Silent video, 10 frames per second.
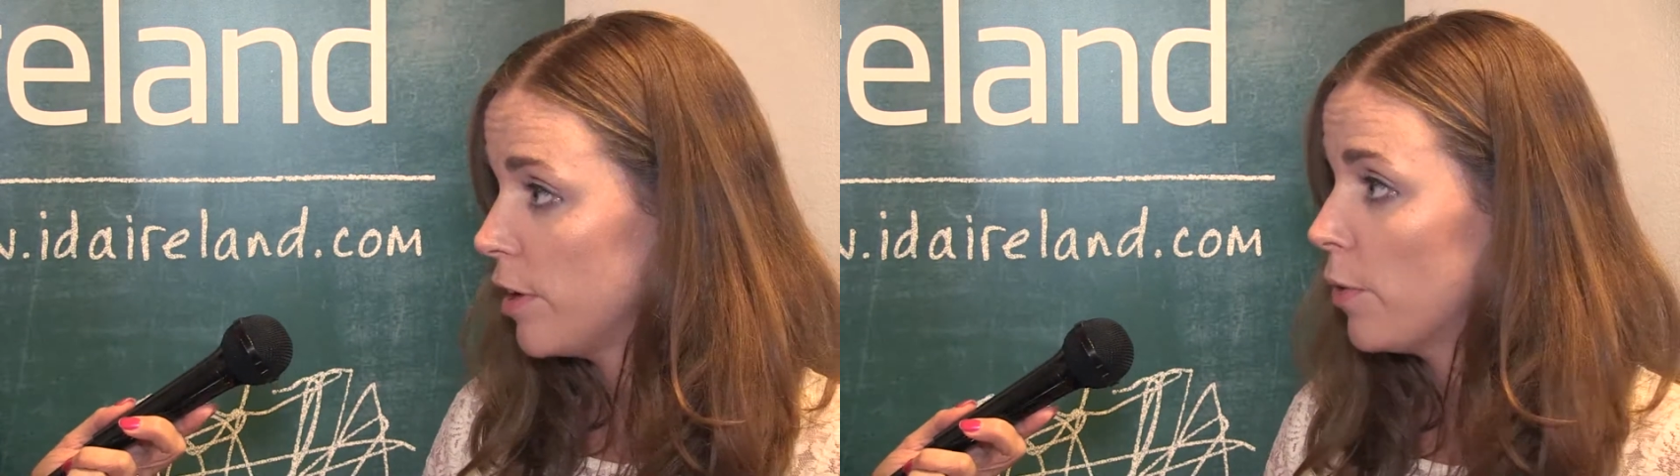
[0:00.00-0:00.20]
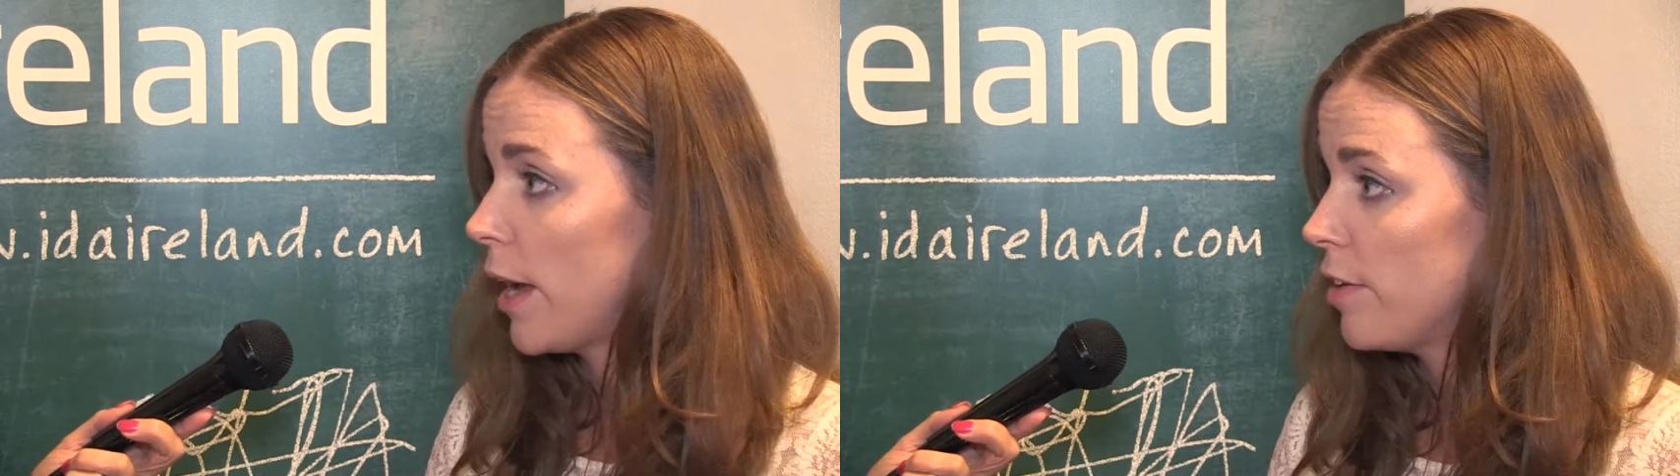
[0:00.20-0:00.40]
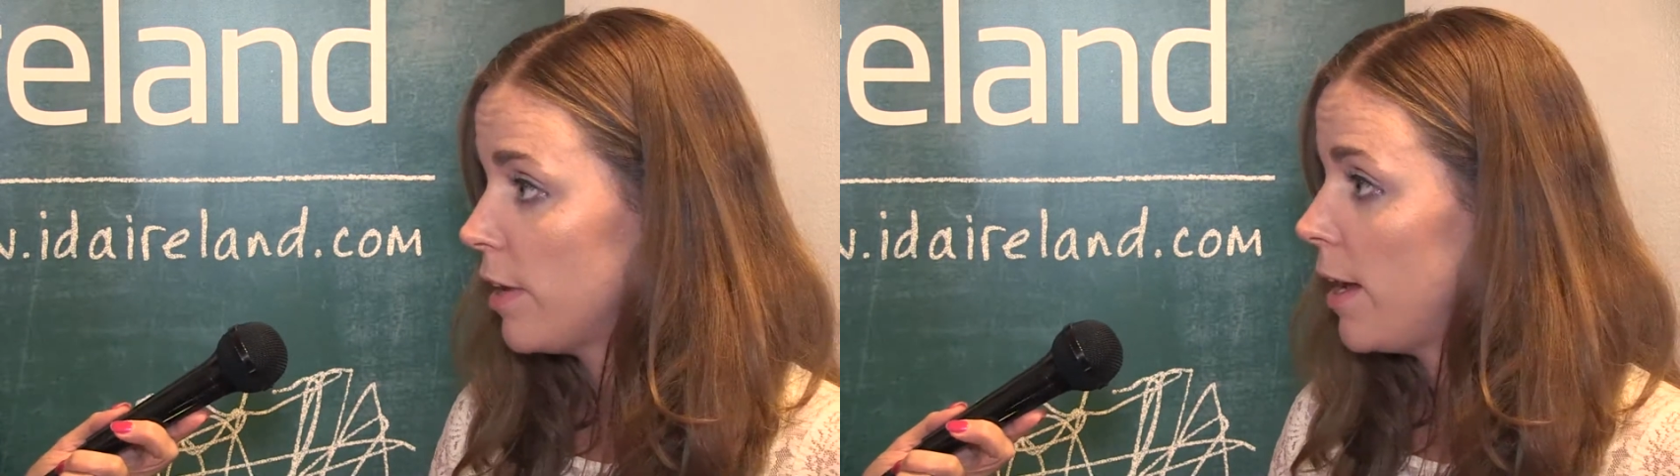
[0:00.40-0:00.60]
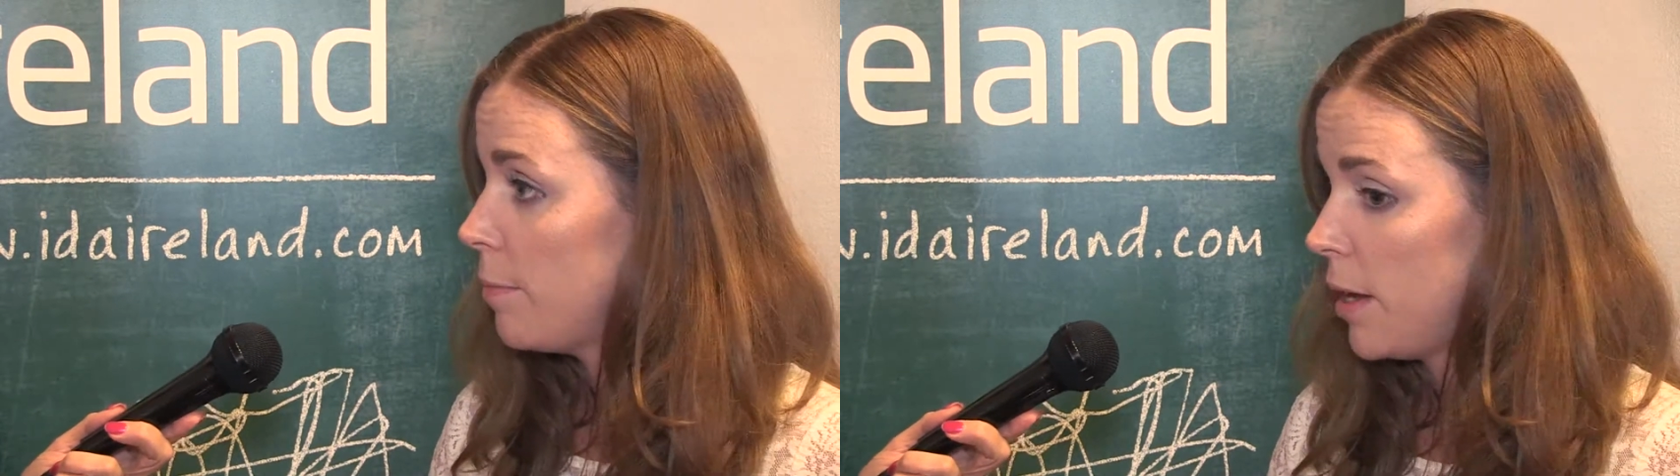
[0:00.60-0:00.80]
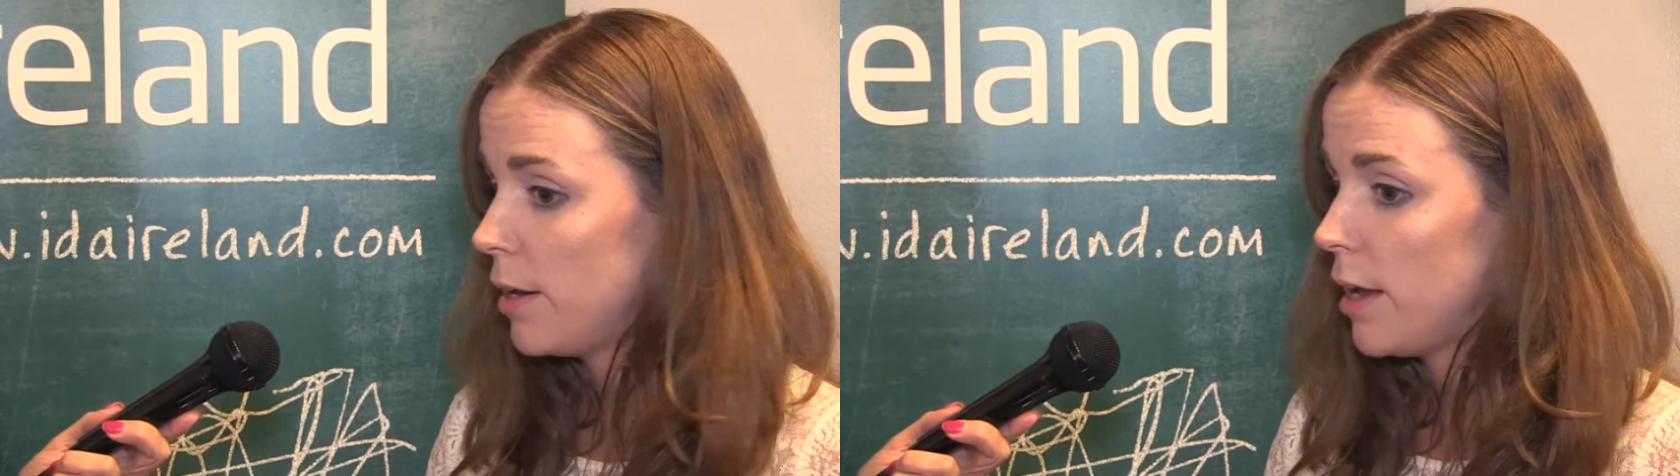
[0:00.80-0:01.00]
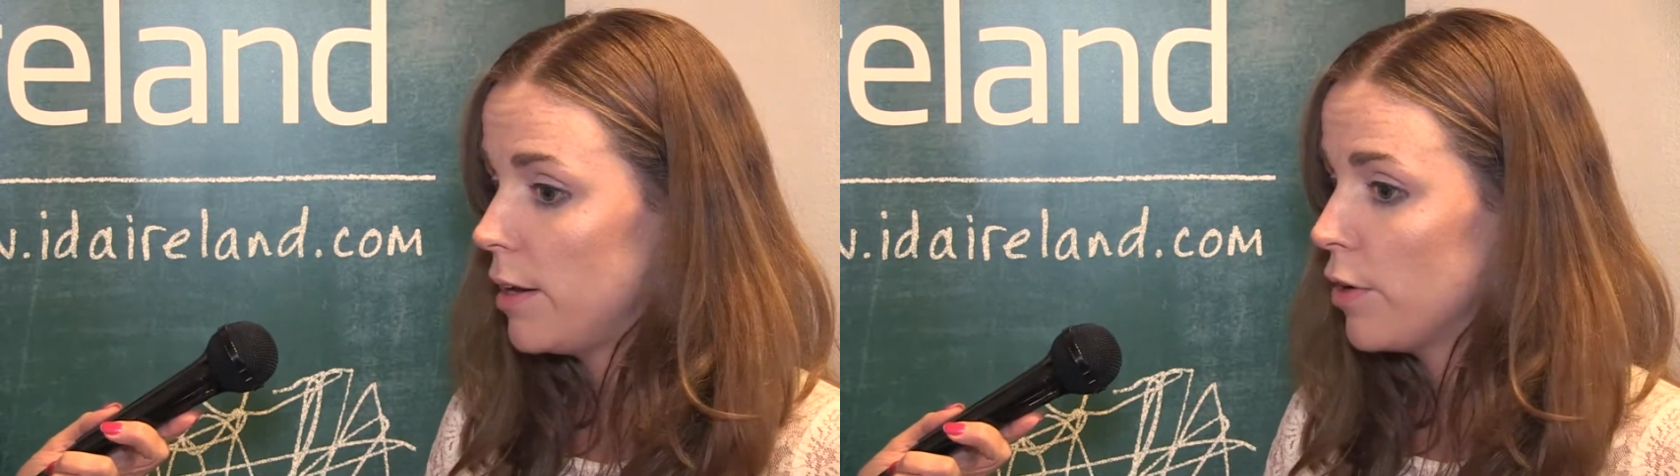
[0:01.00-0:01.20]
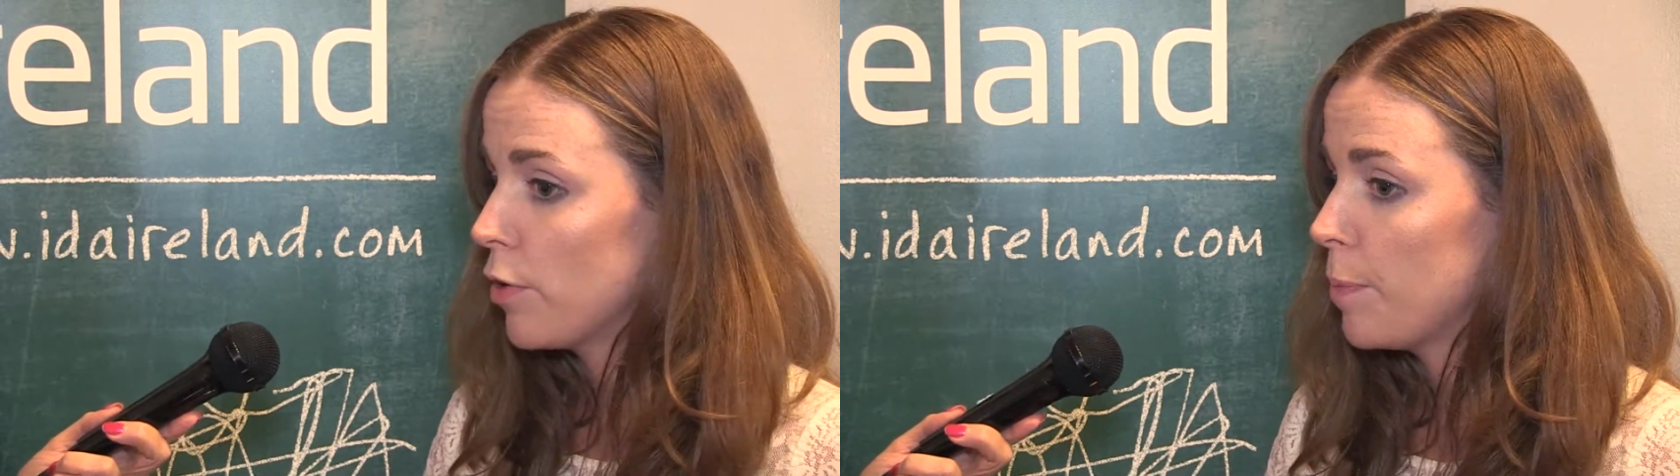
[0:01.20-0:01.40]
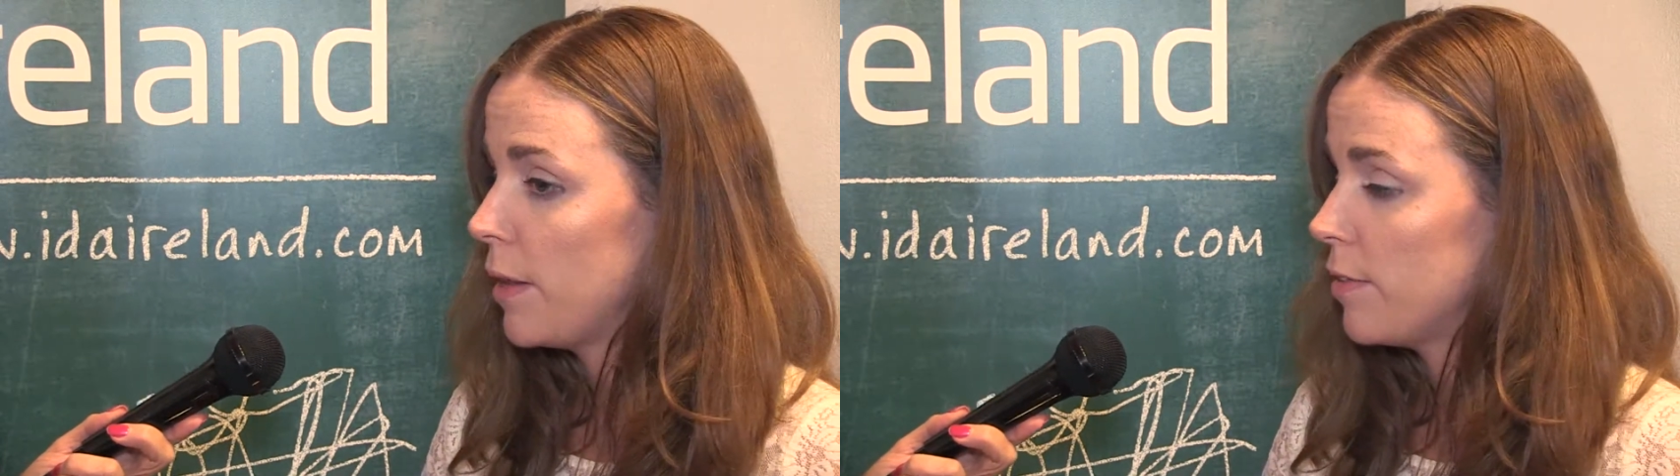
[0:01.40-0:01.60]
locate in a
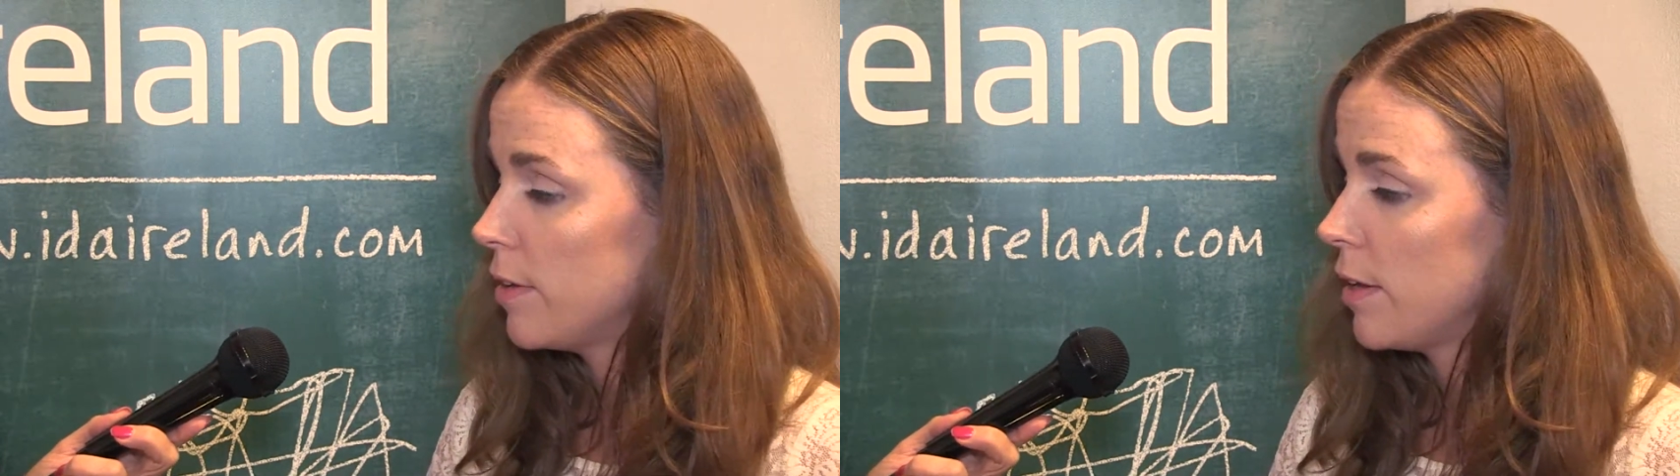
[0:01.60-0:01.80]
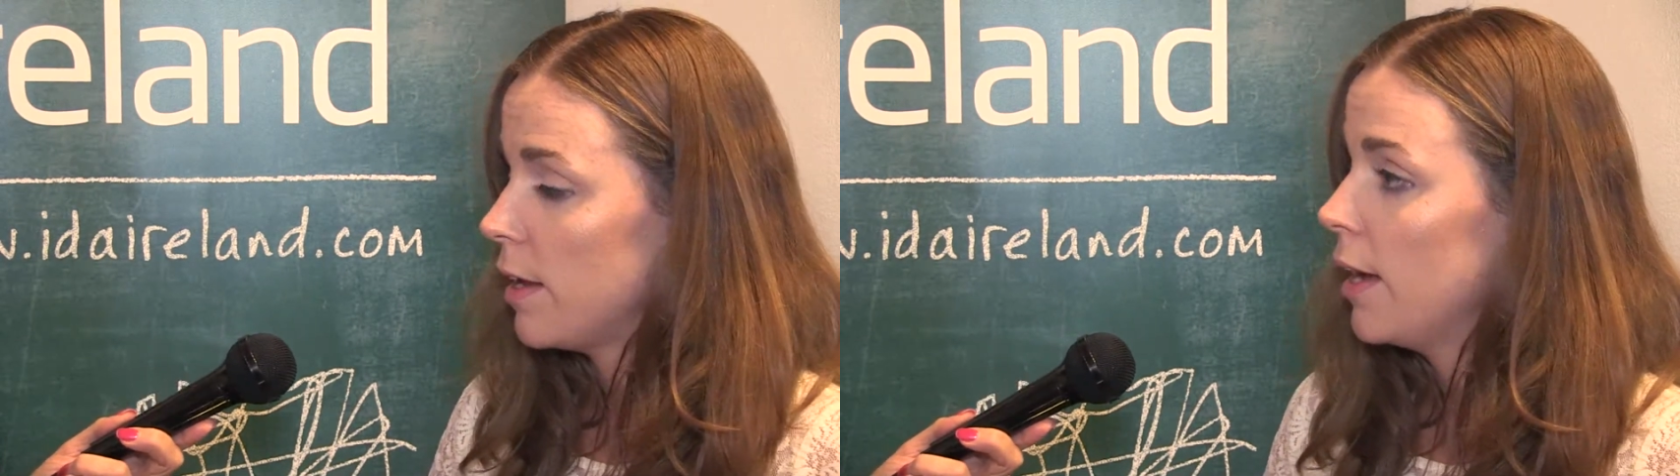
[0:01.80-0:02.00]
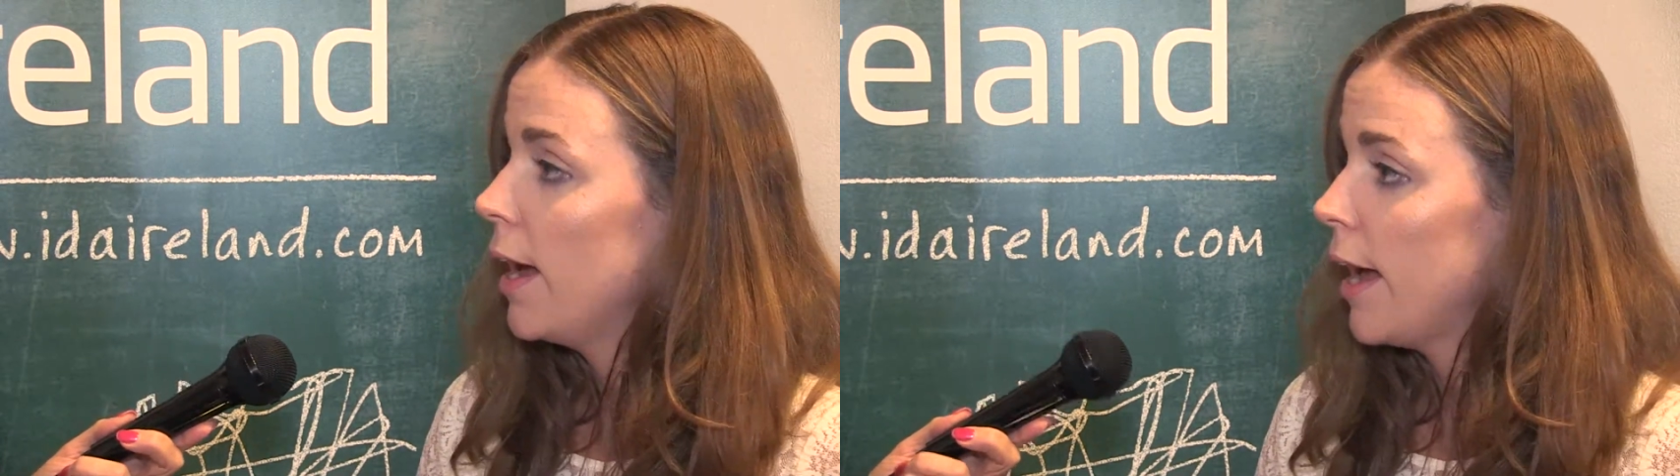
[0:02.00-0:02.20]
European city.